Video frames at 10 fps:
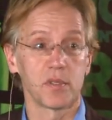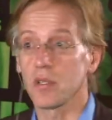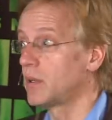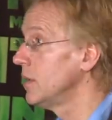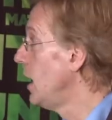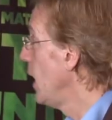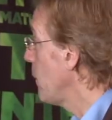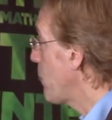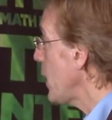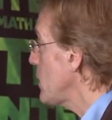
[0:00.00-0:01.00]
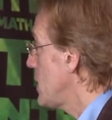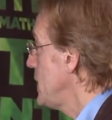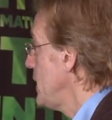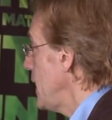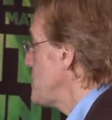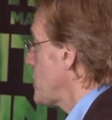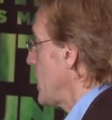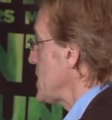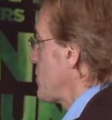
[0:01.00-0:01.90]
So apparently nature has